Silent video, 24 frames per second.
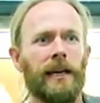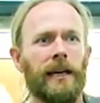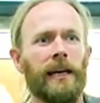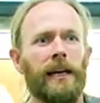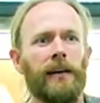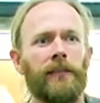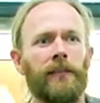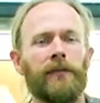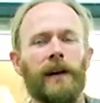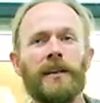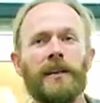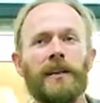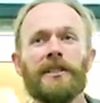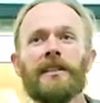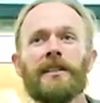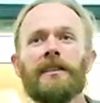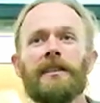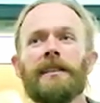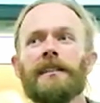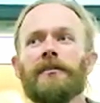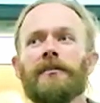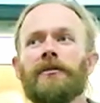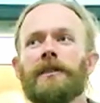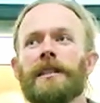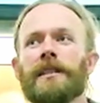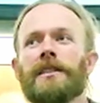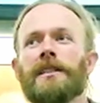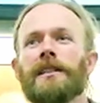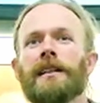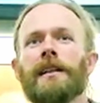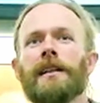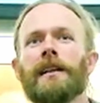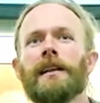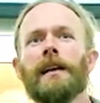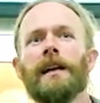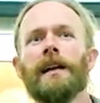eventually
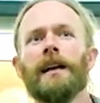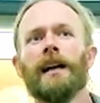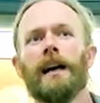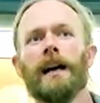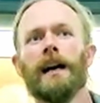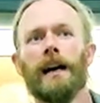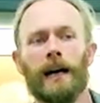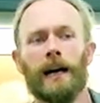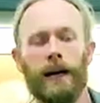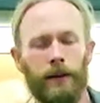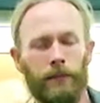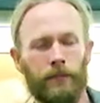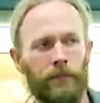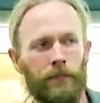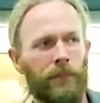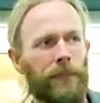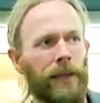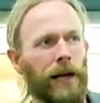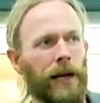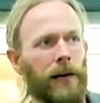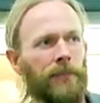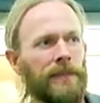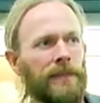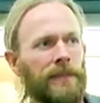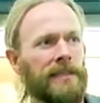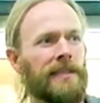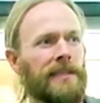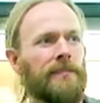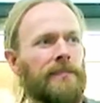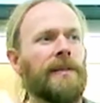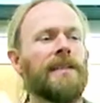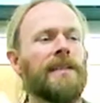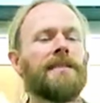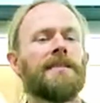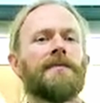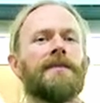reaching up to
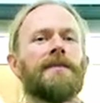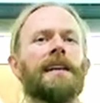speeds of